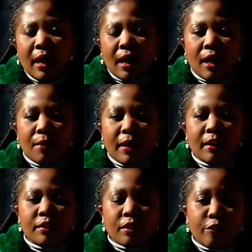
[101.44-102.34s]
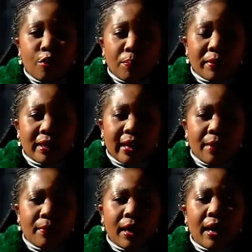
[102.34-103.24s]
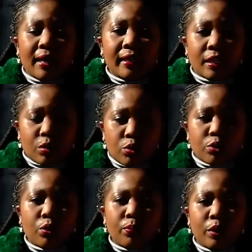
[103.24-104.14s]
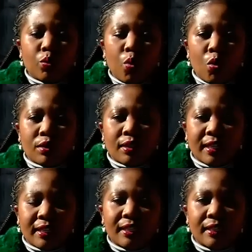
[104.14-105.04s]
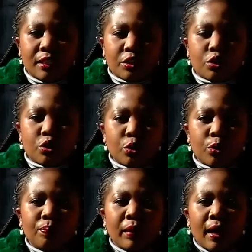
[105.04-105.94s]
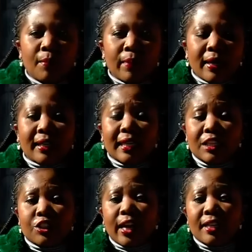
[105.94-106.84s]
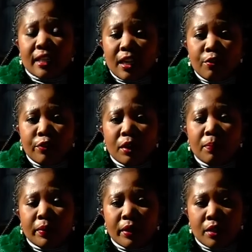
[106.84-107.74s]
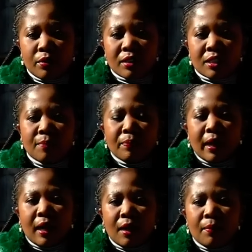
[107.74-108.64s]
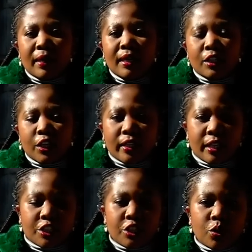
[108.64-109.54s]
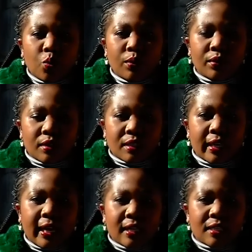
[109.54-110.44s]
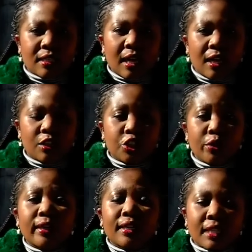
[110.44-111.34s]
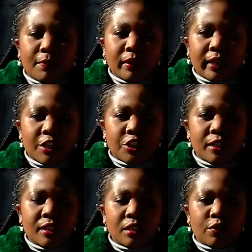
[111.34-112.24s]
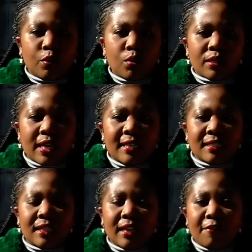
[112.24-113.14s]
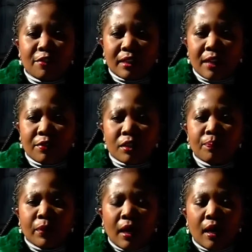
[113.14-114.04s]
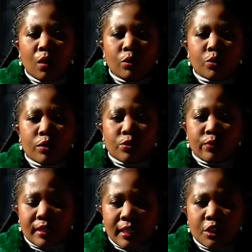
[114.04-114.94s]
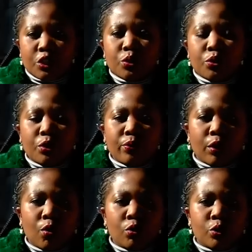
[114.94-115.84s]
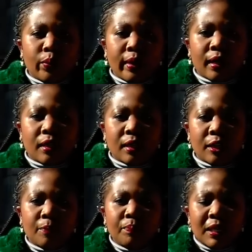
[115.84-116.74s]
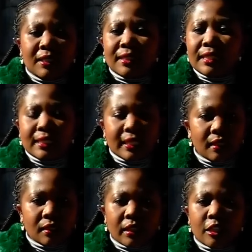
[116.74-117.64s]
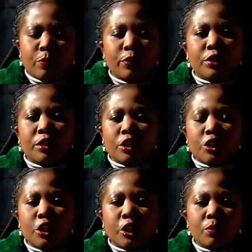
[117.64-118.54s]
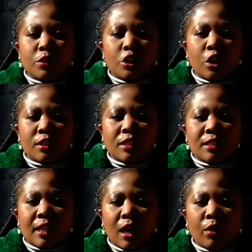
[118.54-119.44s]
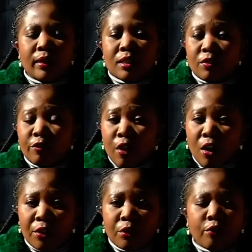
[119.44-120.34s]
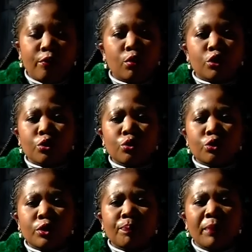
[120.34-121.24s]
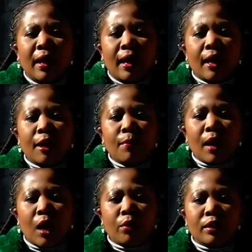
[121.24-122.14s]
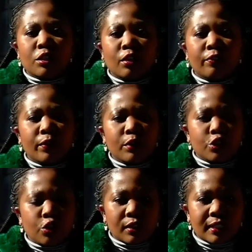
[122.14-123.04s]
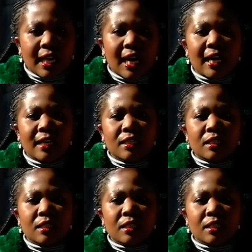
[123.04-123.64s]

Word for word: Um, and 4 p.m. and has also been warned that he needs to make each and every appearance um, in connection with this case. Uh, during his application, he did, of course, hand in an affidavit uh, which was read into the record where he detailed his personal circumstances, how he's a father of four children, um, how he's got very strong ties